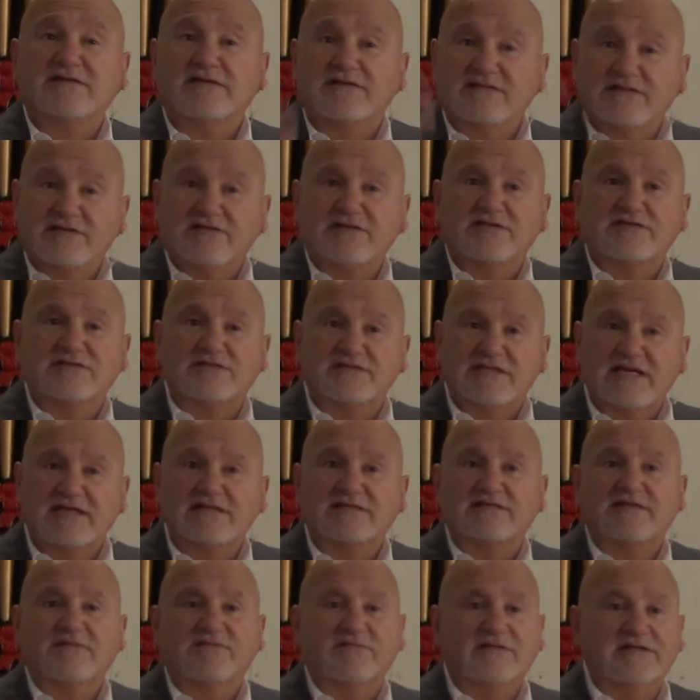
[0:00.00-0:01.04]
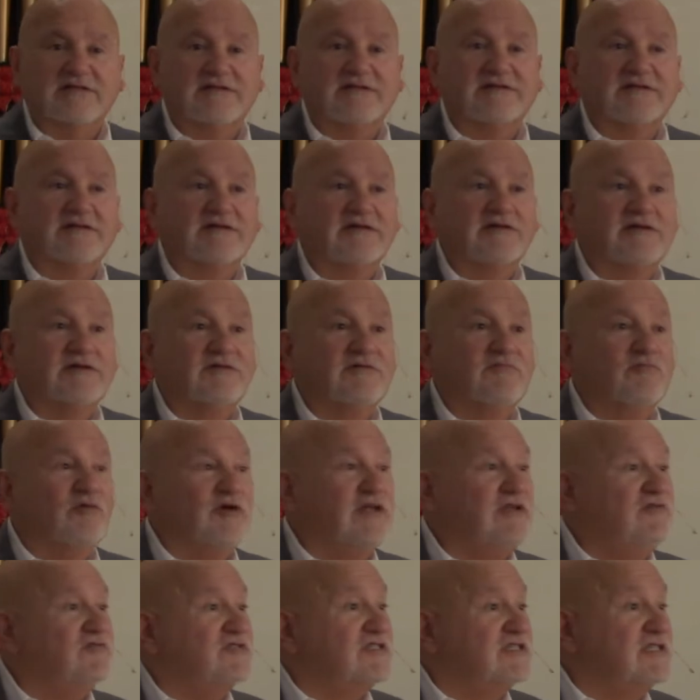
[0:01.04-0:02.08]
You could say something. What
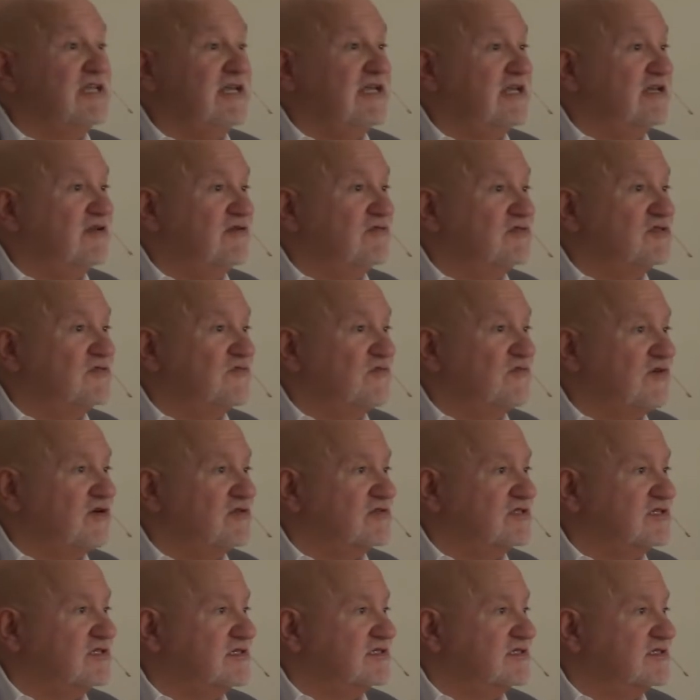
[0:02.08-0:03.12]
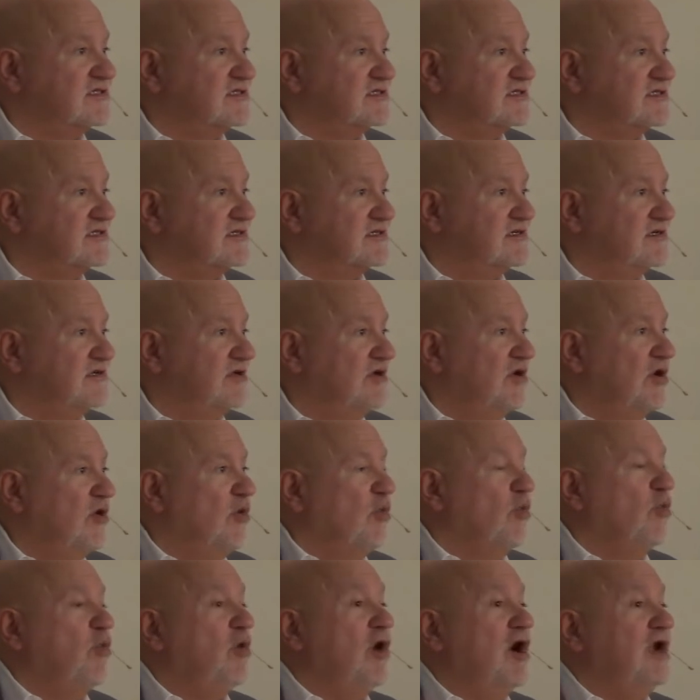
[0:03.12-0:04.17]
do you see in those verses?
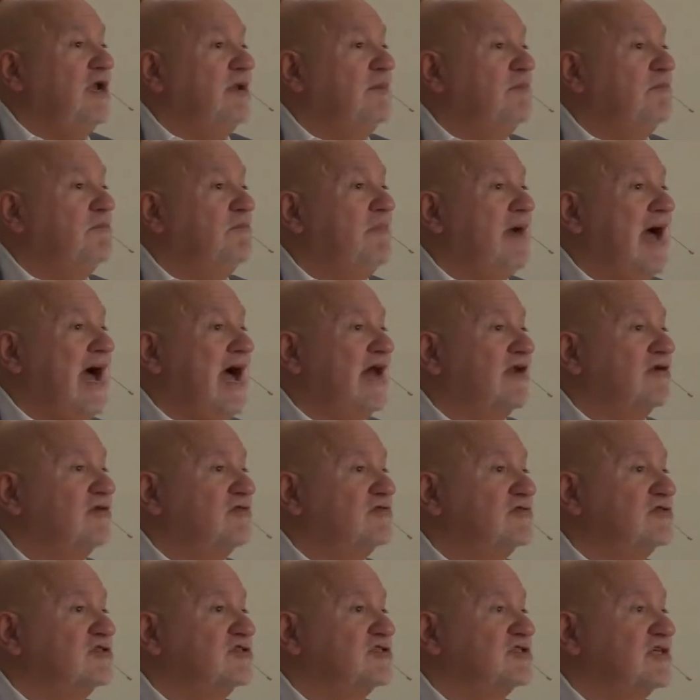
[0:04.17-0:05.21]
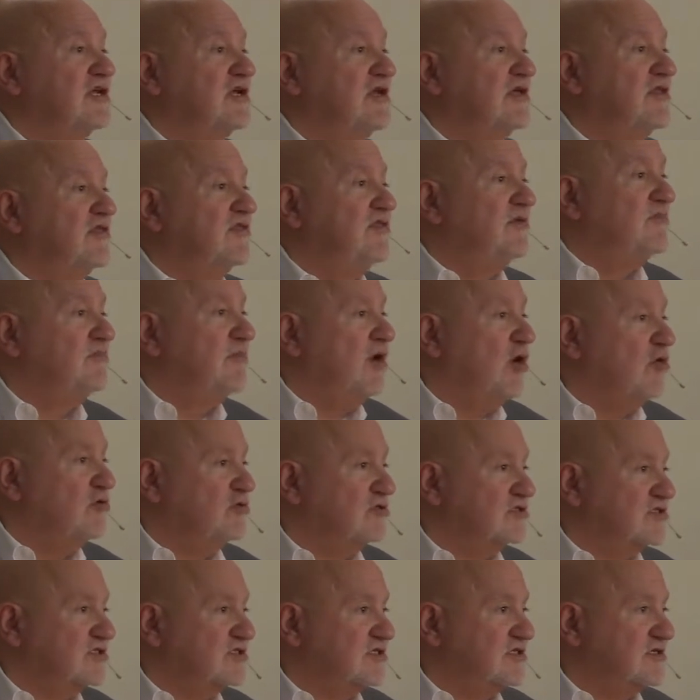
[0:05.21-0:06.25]
What matters the
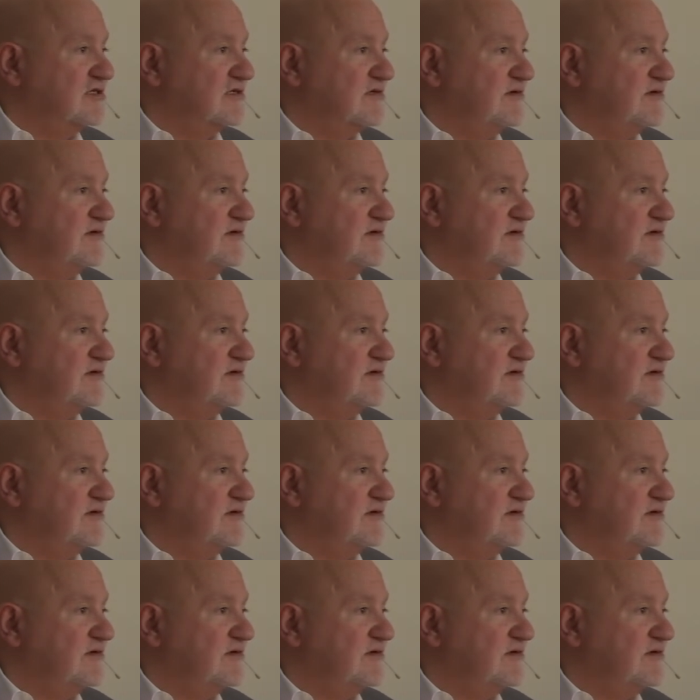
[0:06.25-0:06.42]
most?